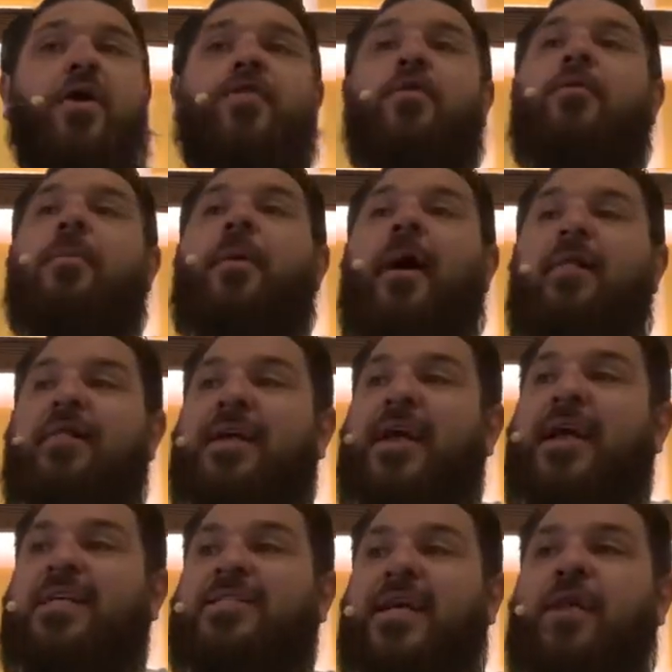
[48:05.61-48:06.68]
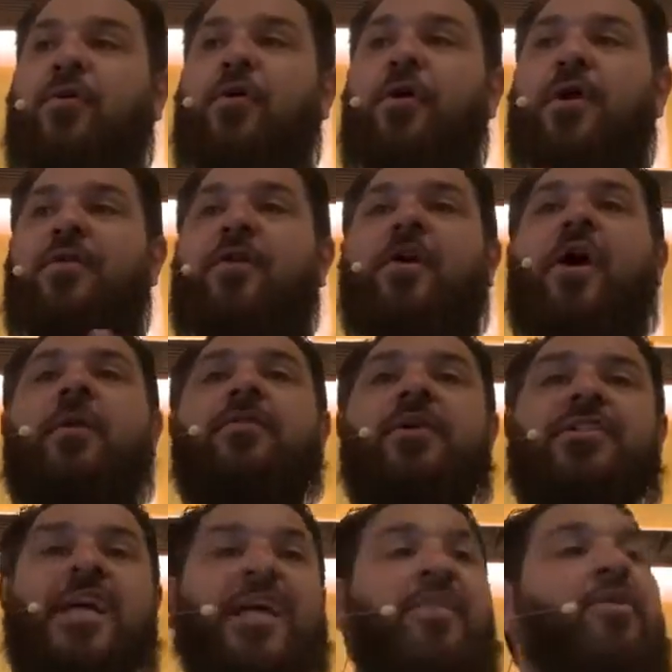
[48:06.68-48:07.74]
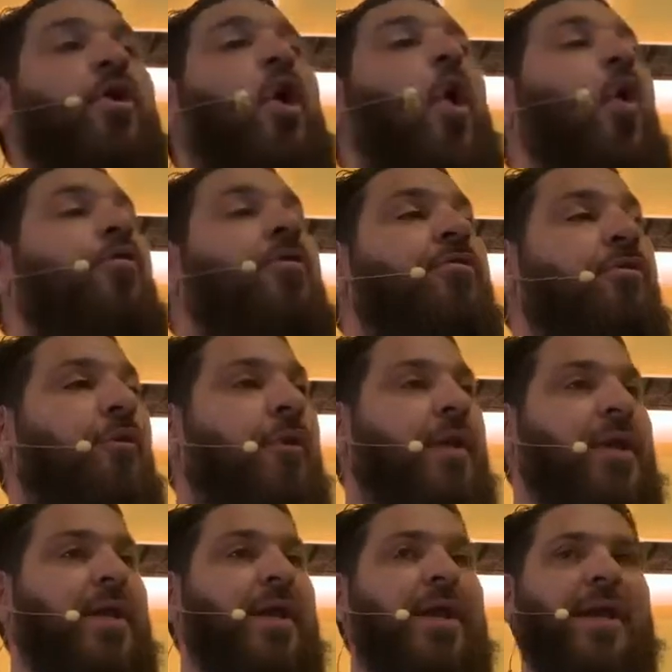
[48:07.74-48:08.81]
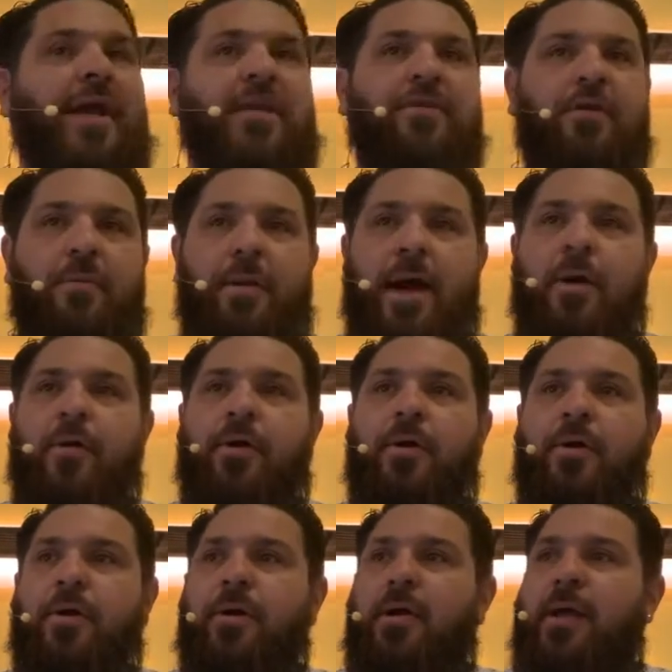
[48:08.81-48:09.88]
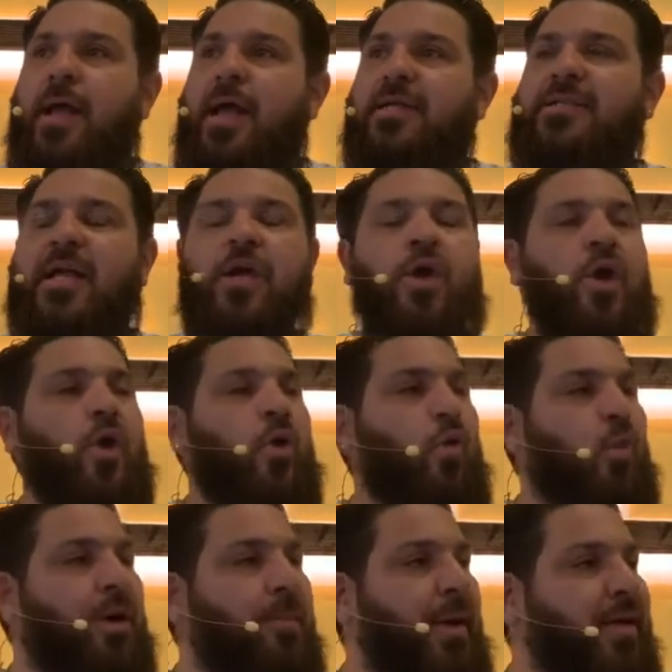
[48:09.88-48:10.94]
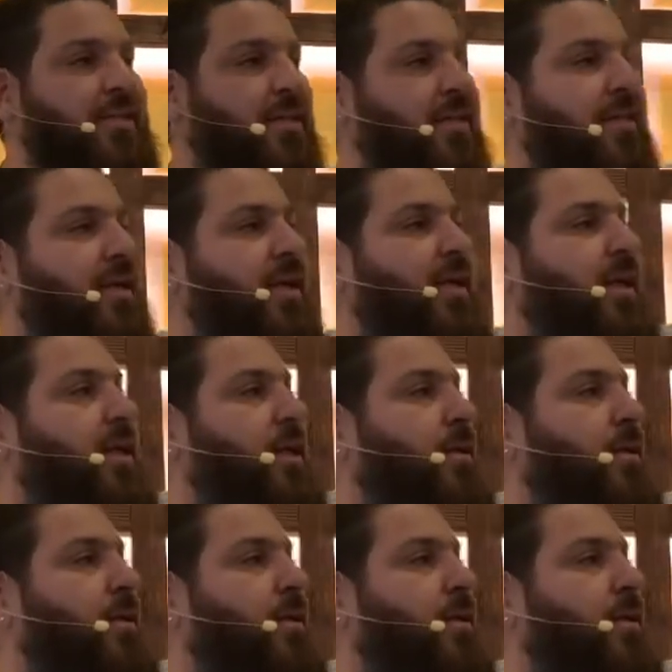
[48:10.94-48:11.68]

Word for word: They're rebelling against that authority. They're kind of, they're taking their own authority into their power and saying, "We basically